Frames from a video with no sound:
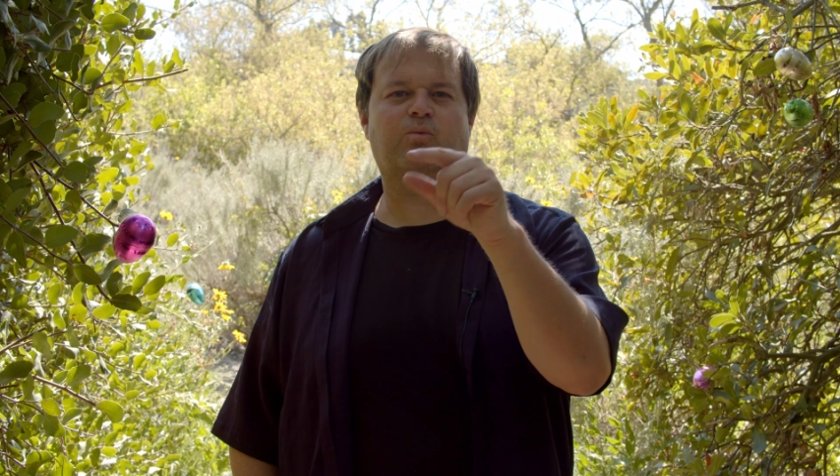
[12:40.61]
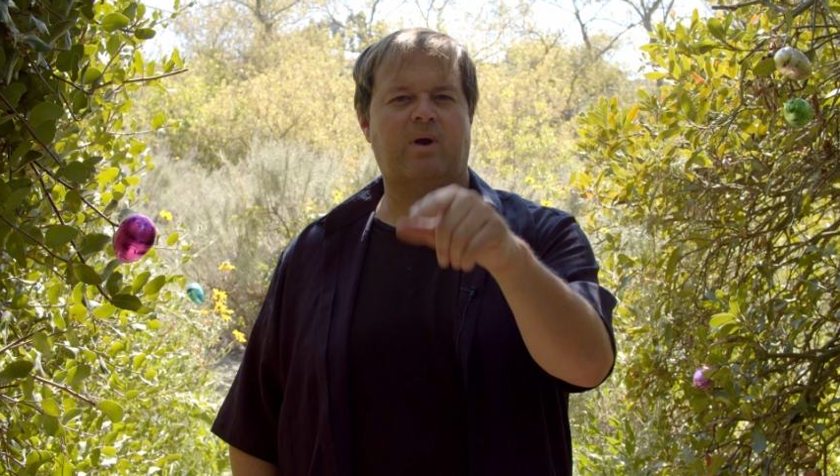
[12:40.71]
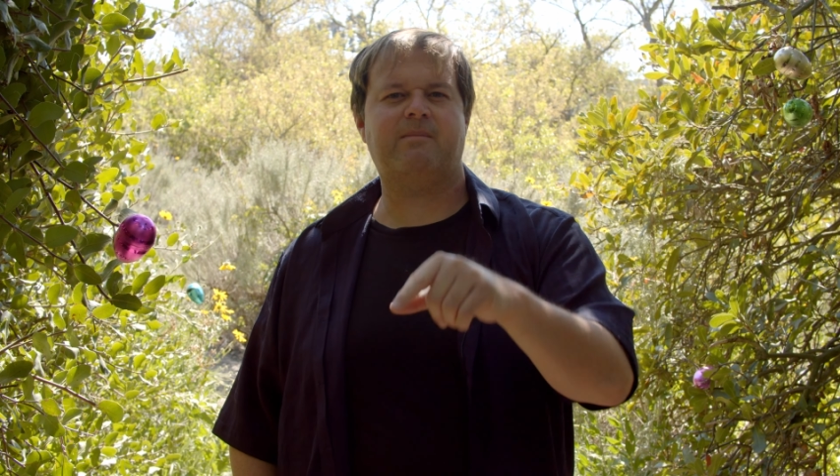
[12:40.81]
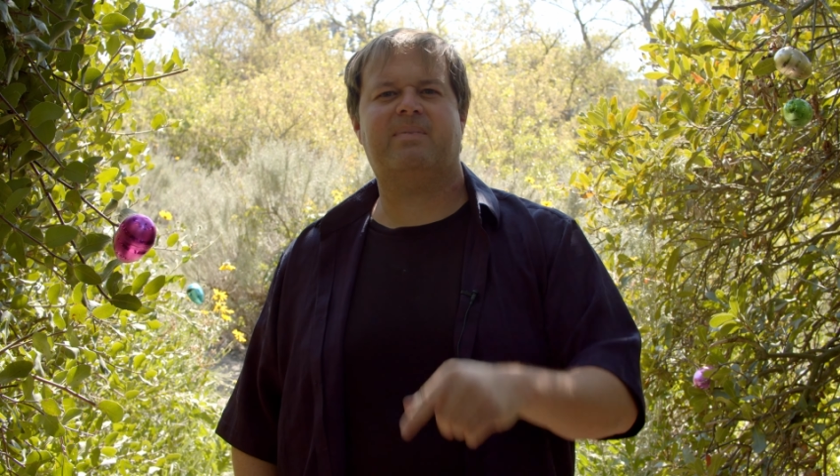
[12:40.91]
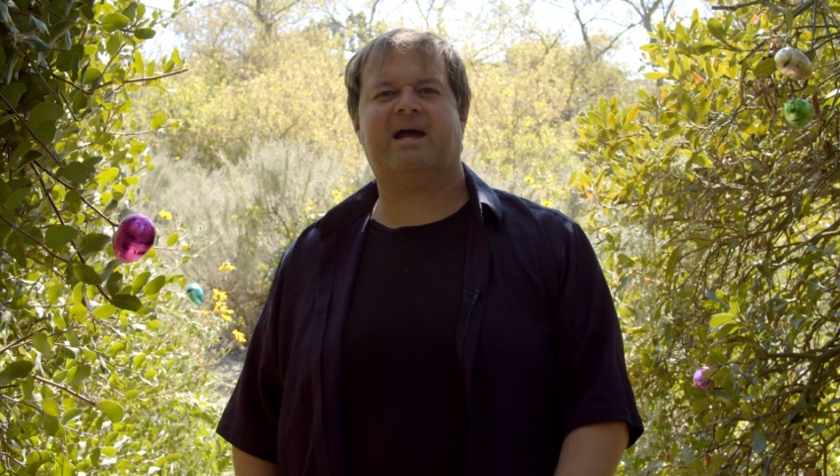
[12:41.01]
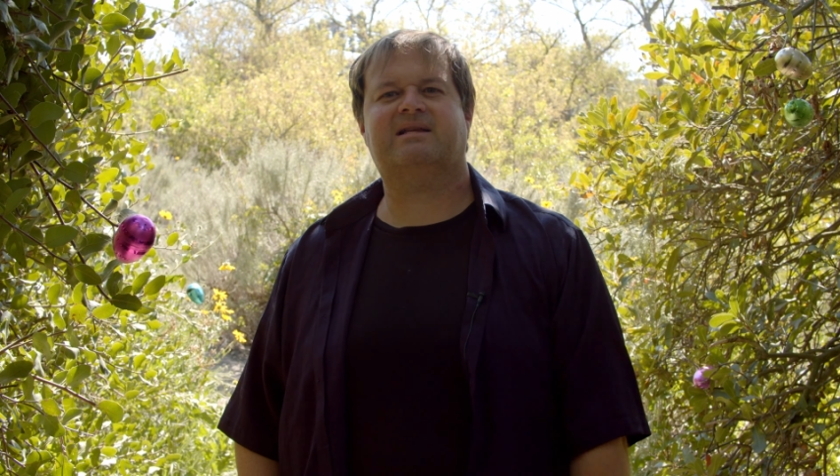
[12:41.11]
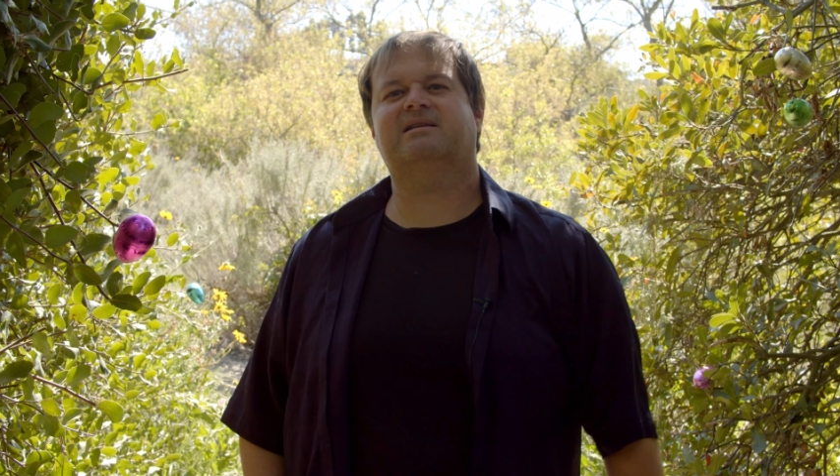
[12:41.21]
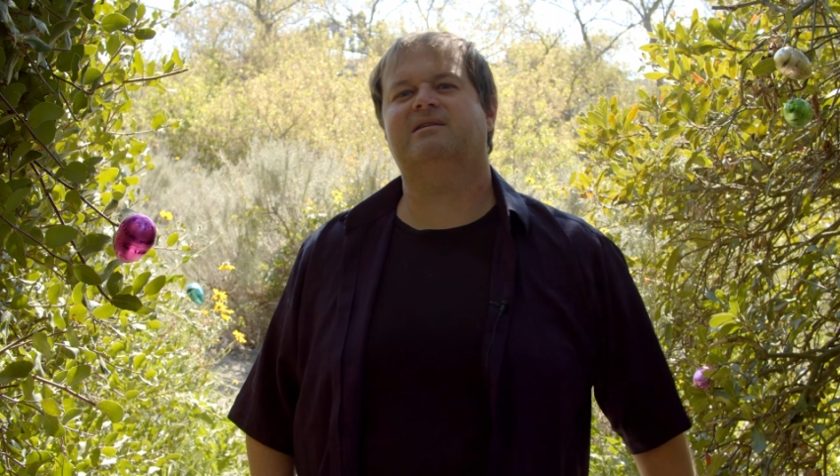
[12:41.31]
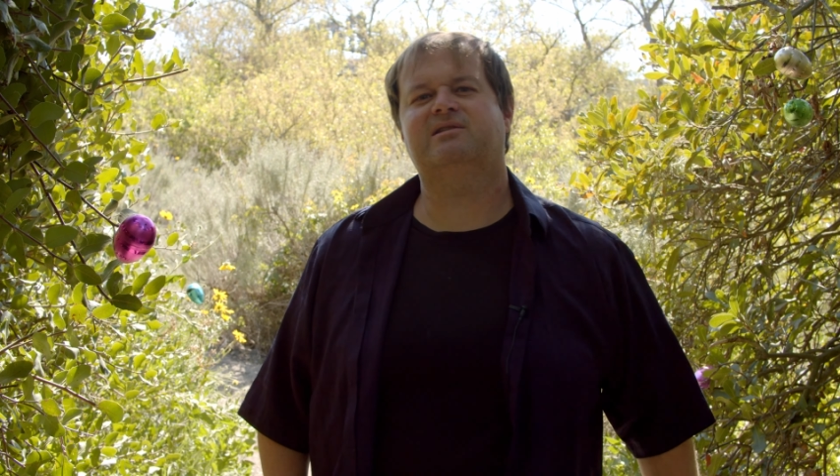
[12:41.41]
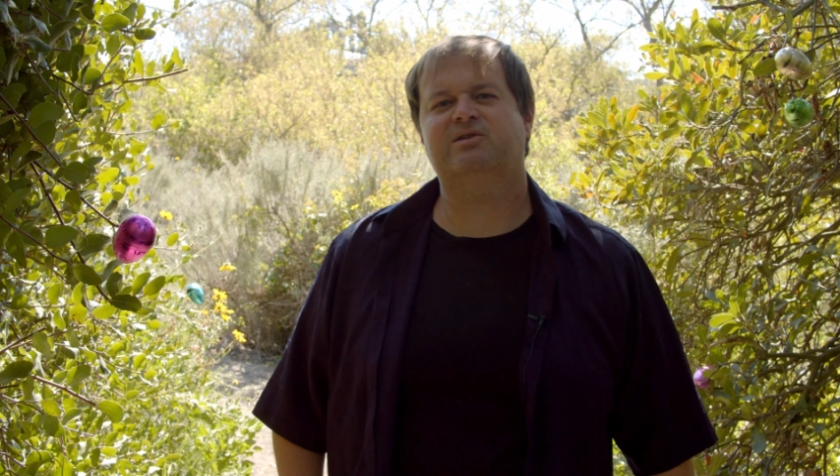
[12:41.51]
right back
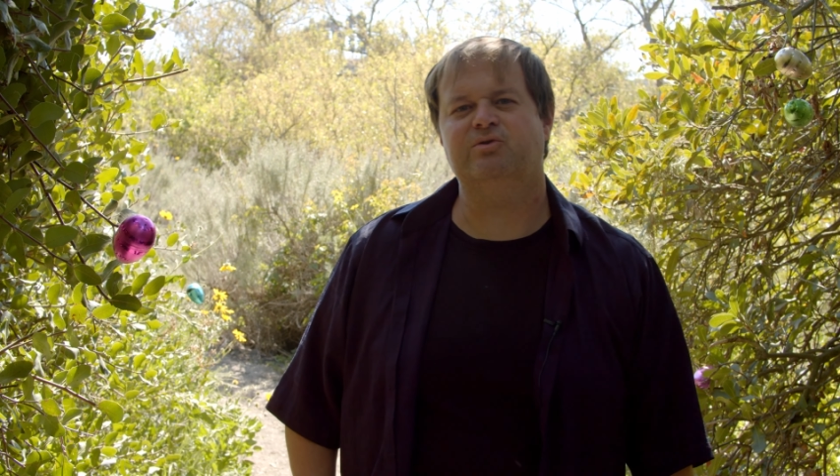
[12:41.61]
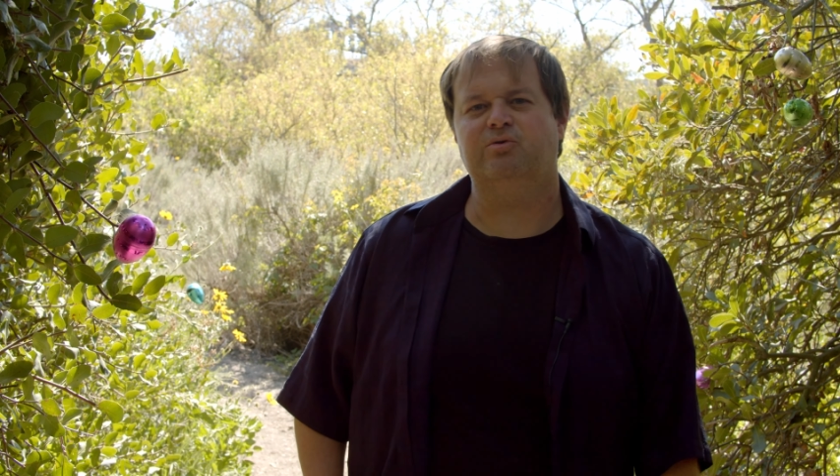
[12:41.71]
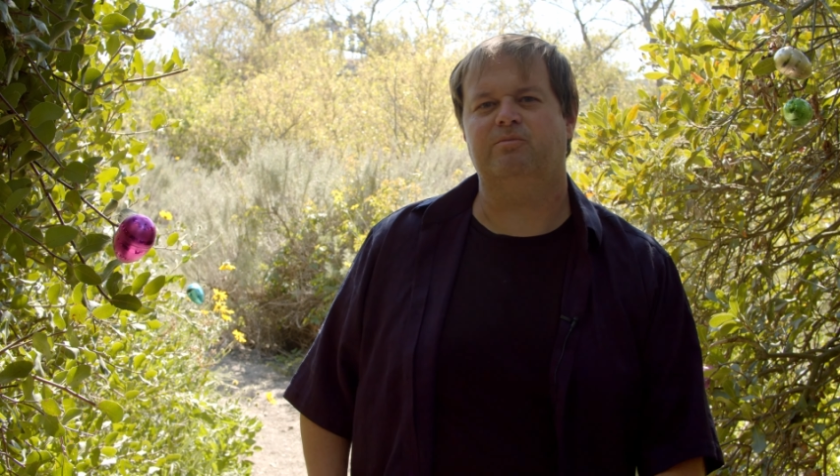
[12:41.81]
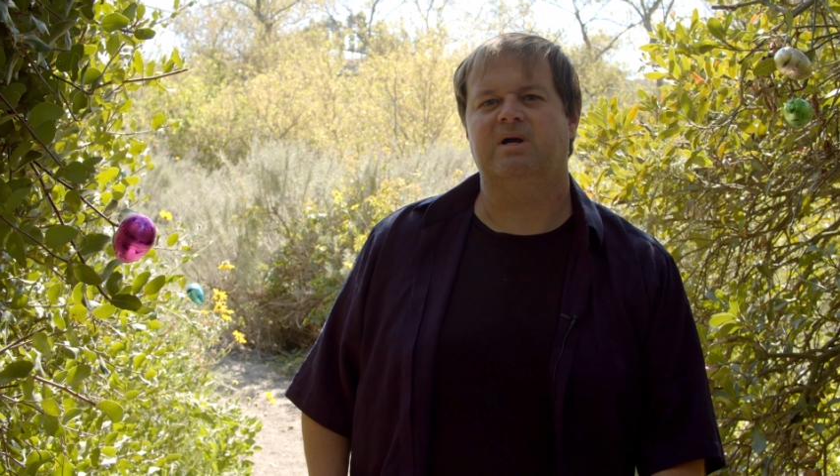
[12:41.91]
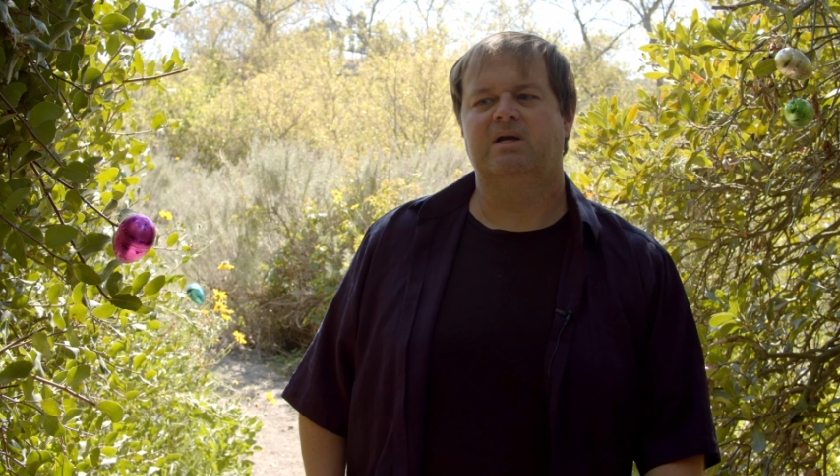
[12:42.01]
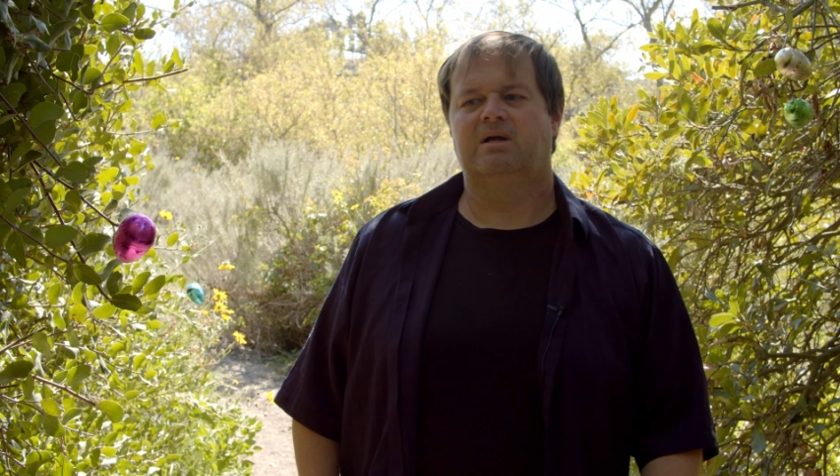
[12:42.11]
to the tomb,